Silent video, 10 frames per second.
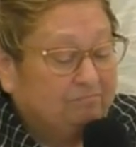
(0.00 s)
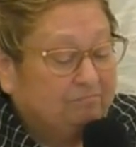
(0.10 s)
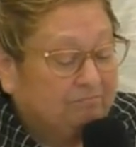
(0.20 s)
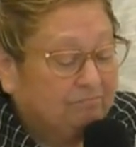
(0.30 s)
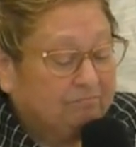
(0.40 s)

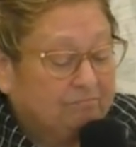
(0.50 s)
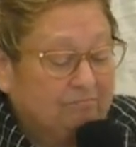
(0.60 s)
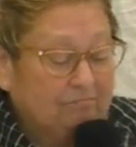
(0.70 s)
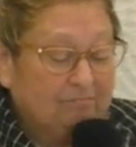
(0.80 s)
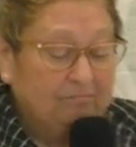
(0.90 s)

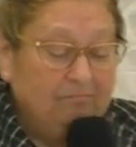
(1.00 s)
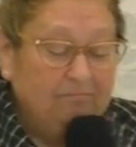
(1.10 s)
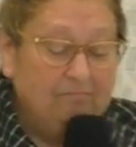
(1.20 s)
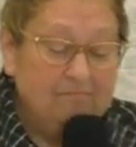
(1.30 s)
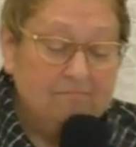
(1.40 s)

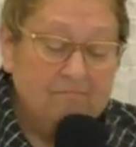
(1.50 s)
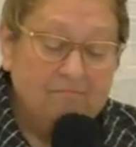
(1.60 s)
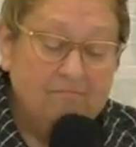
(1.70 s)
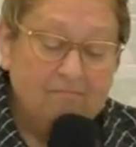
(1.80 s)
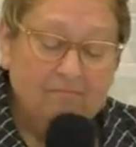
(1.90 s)

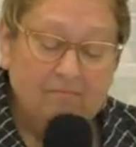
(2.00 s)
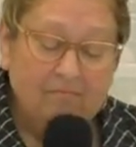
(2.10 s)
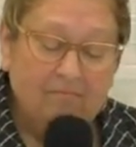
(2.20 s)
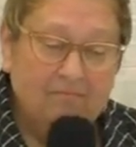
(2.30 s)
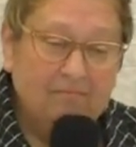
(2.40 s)

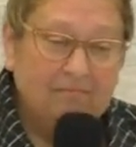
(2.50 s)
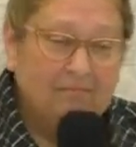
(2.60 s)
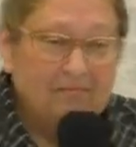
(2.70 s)
Nobody speaks.